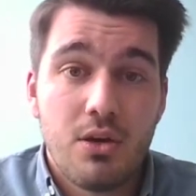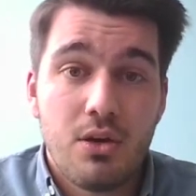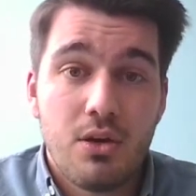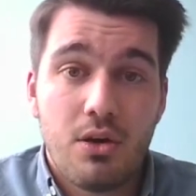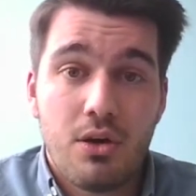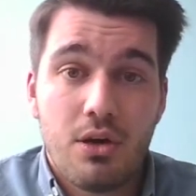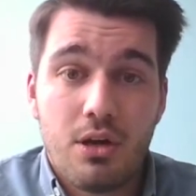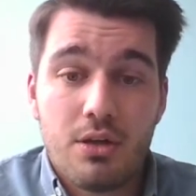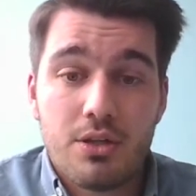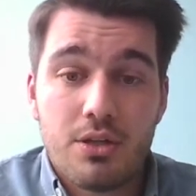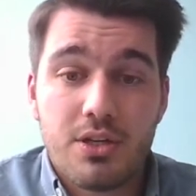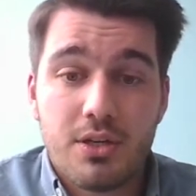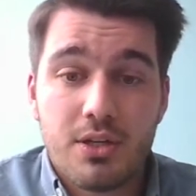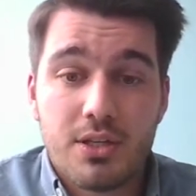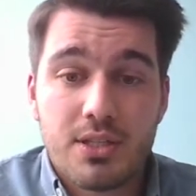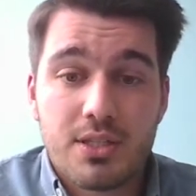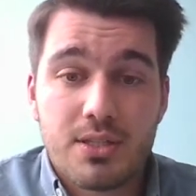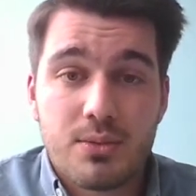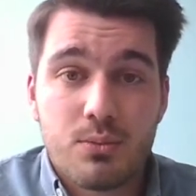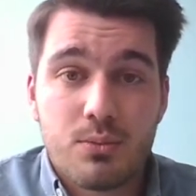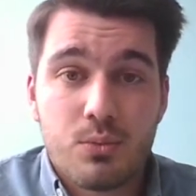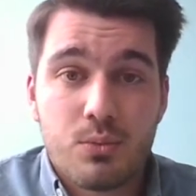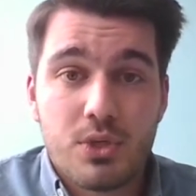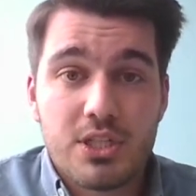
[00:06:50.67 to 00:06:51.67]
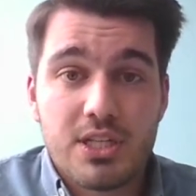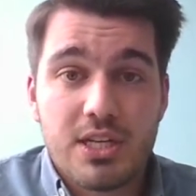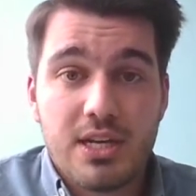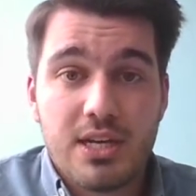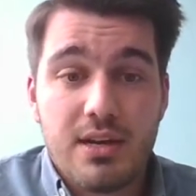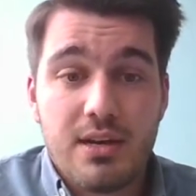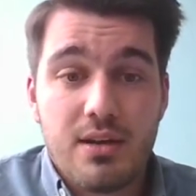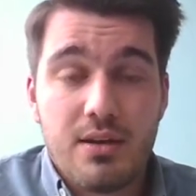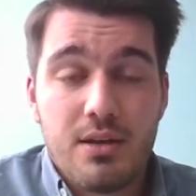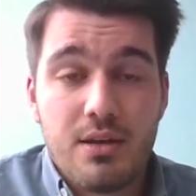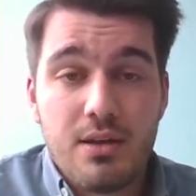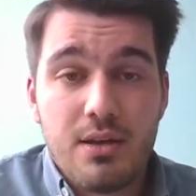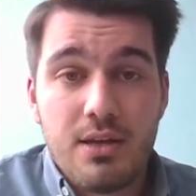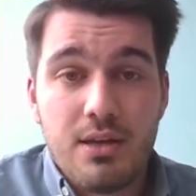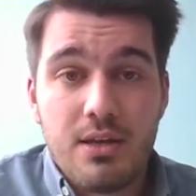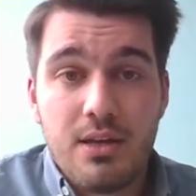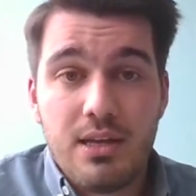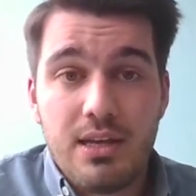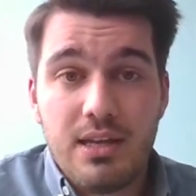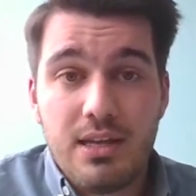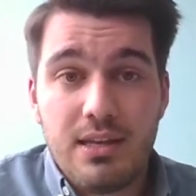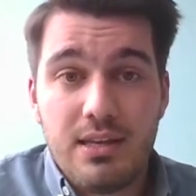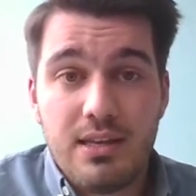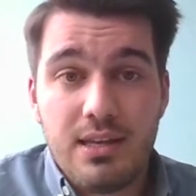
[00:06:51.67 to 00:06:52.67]
All dots which are
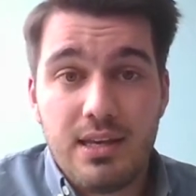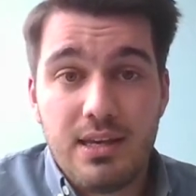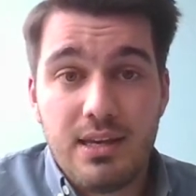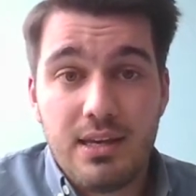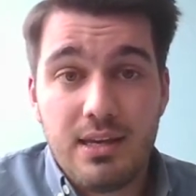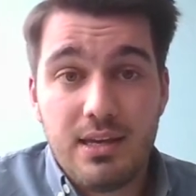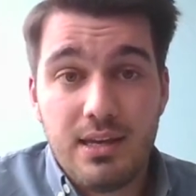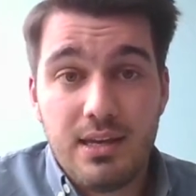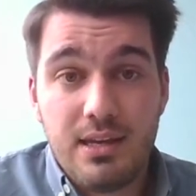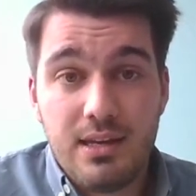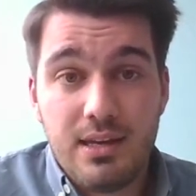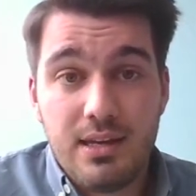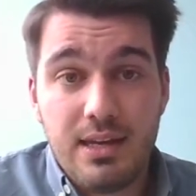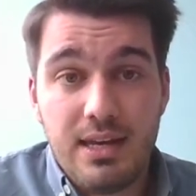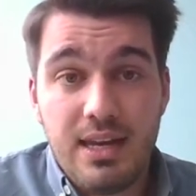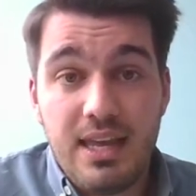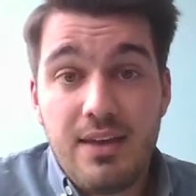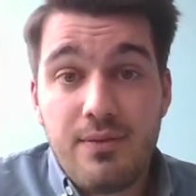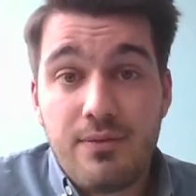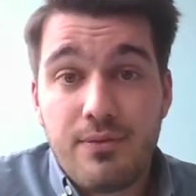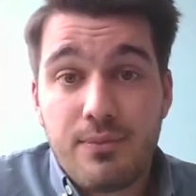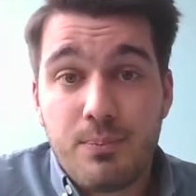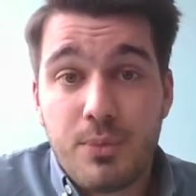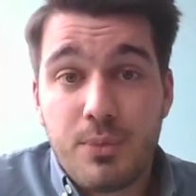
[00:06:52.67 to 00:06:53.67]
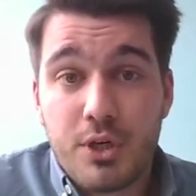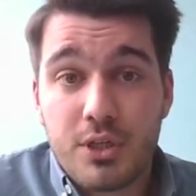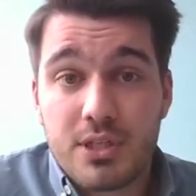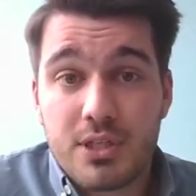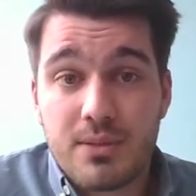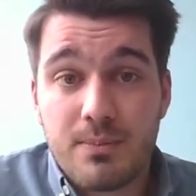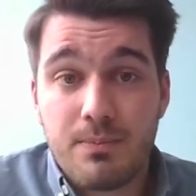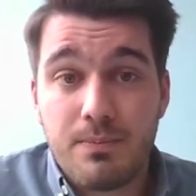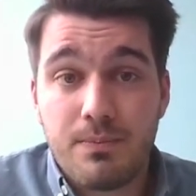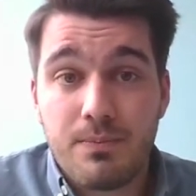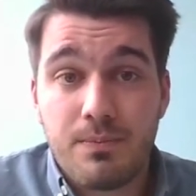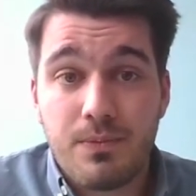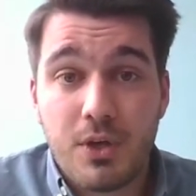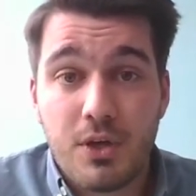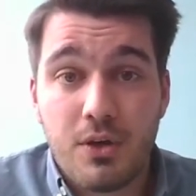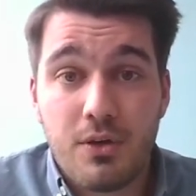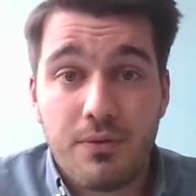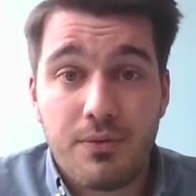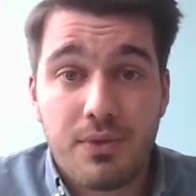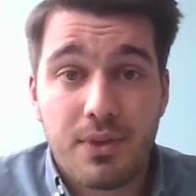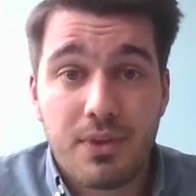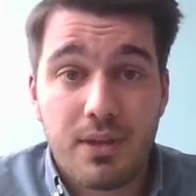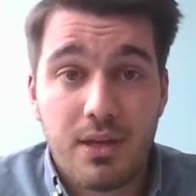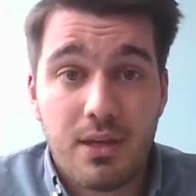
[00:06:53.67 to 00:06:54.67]
in the left bottom
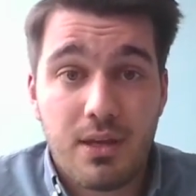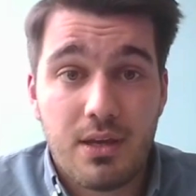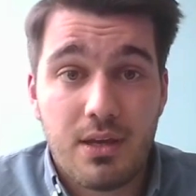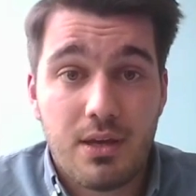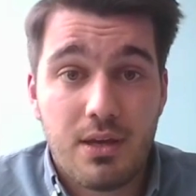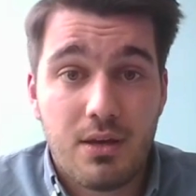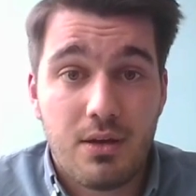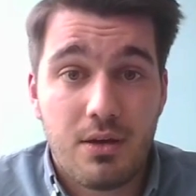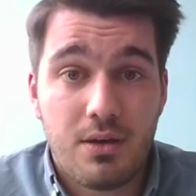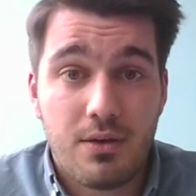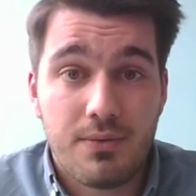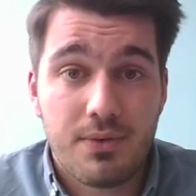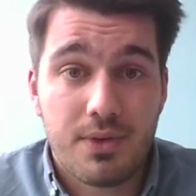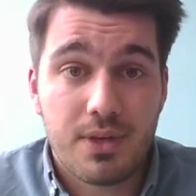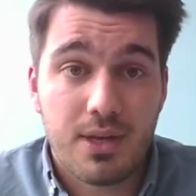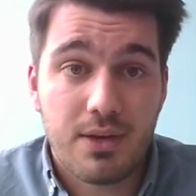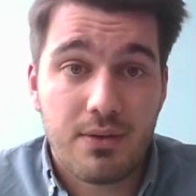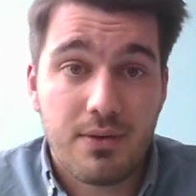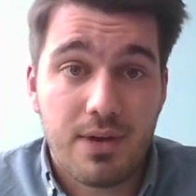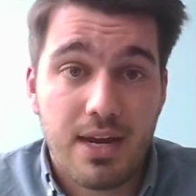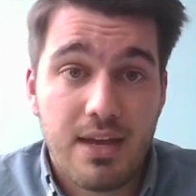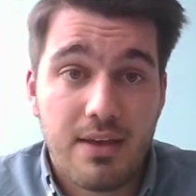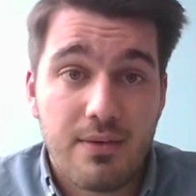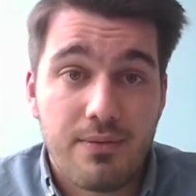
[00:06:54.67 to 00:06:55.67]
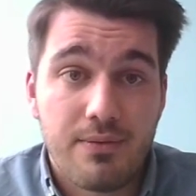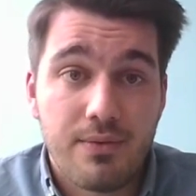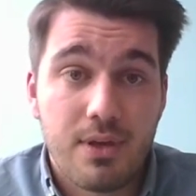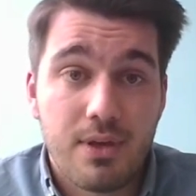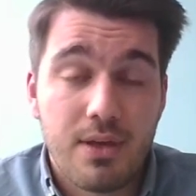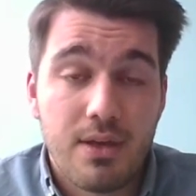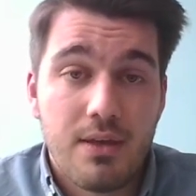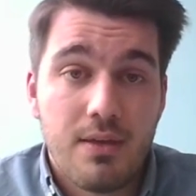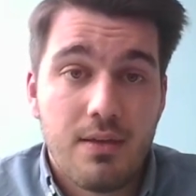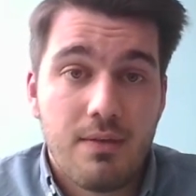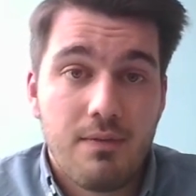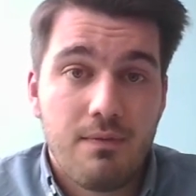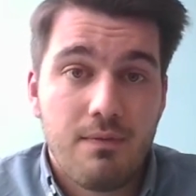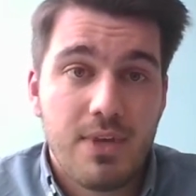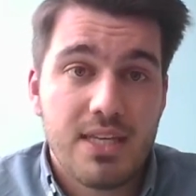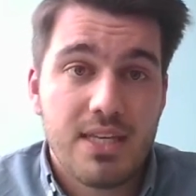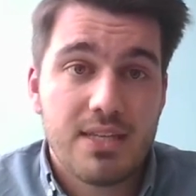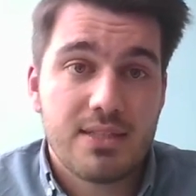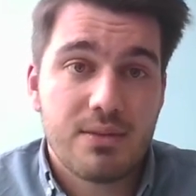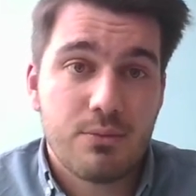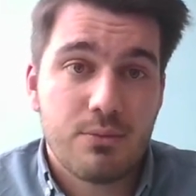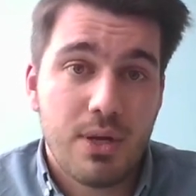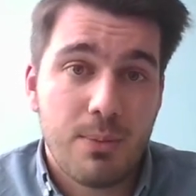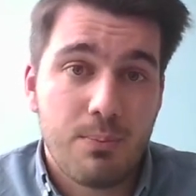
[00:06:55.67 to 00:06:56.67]
of the graph,
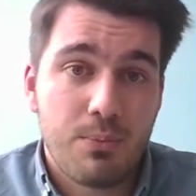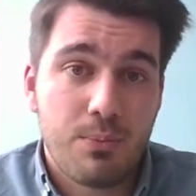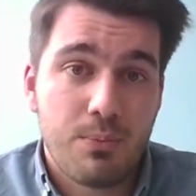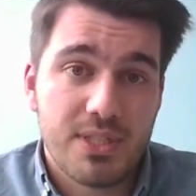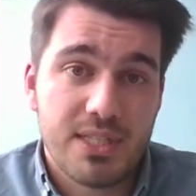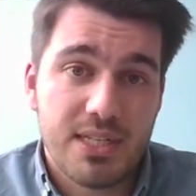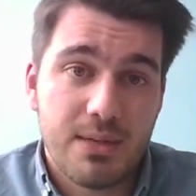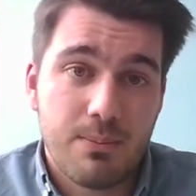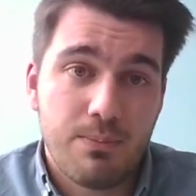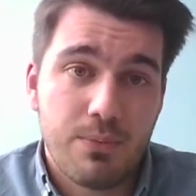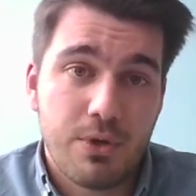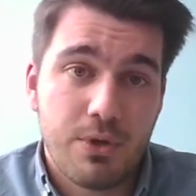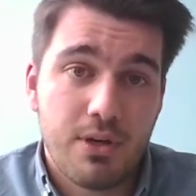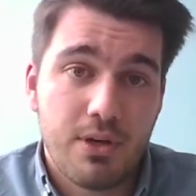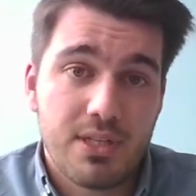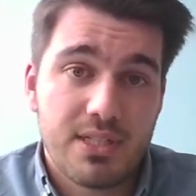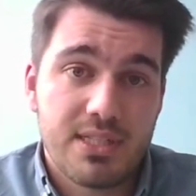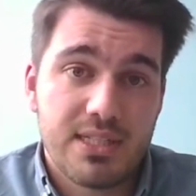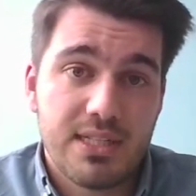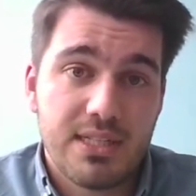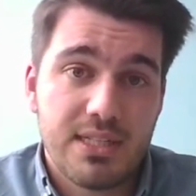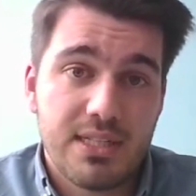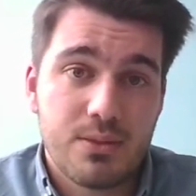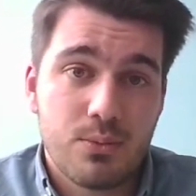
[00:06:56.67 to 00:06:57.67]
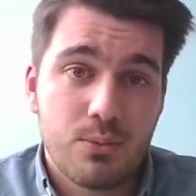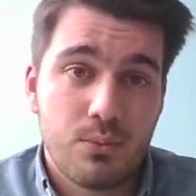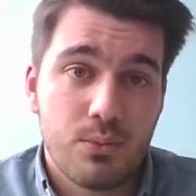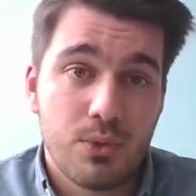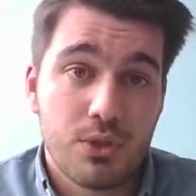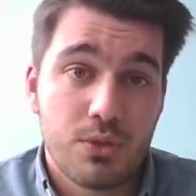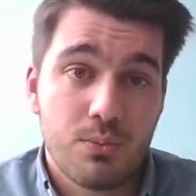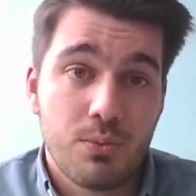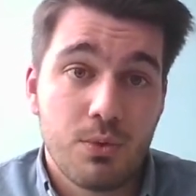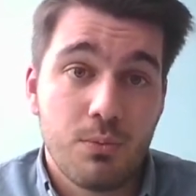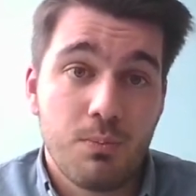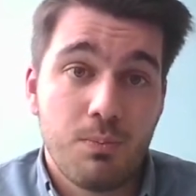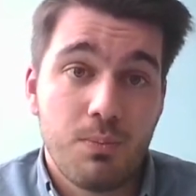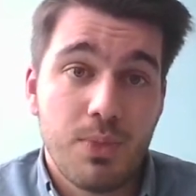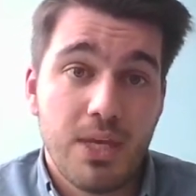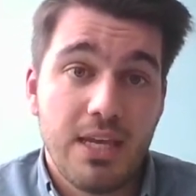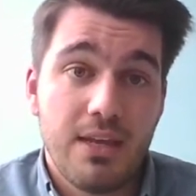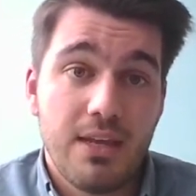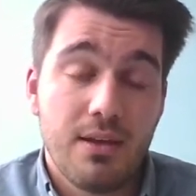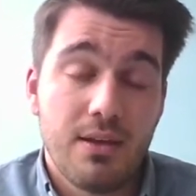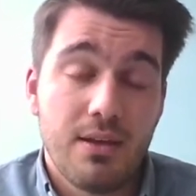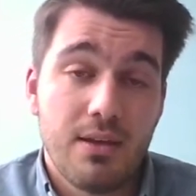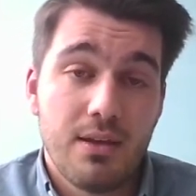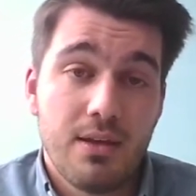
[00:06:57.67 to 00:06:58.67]
these represent policies which would
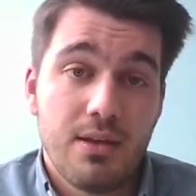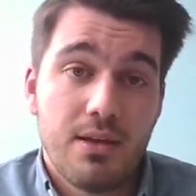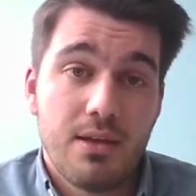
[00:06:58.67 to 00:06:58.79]
be